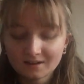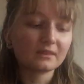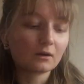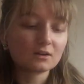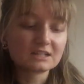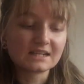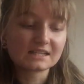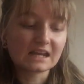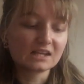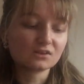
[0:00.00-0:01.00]
There aren't any
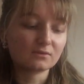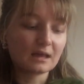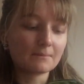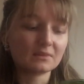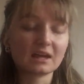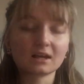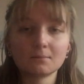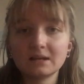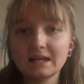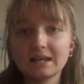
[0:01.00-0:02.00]
stains on them, they're
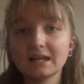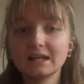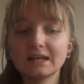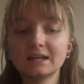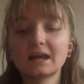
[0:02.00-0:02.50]
completely clean